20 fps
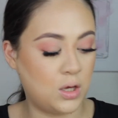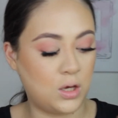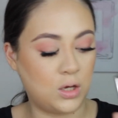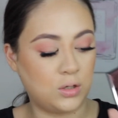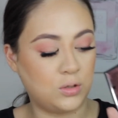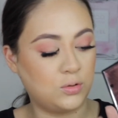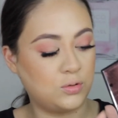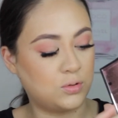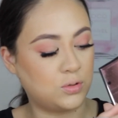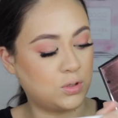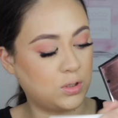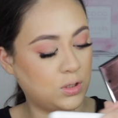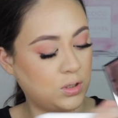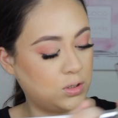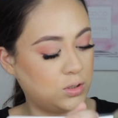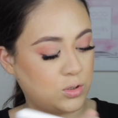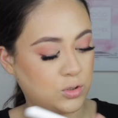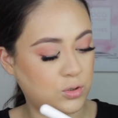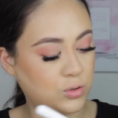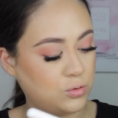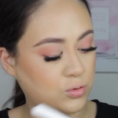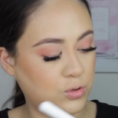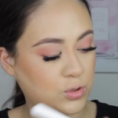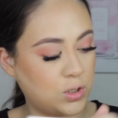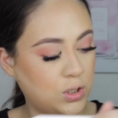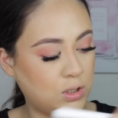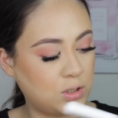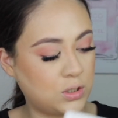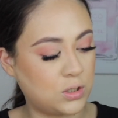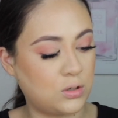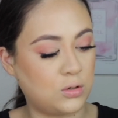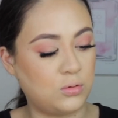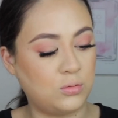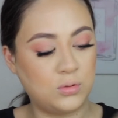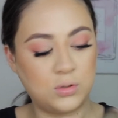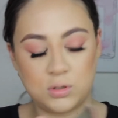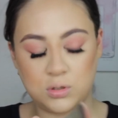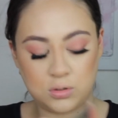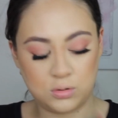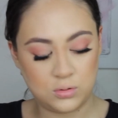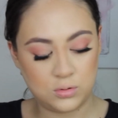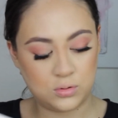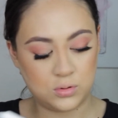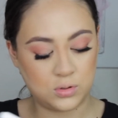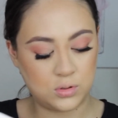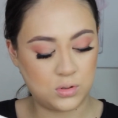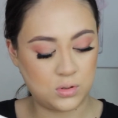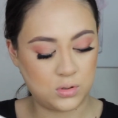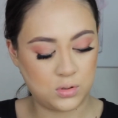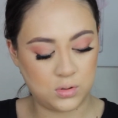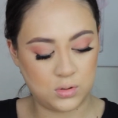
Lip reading: I use these two shades I always use.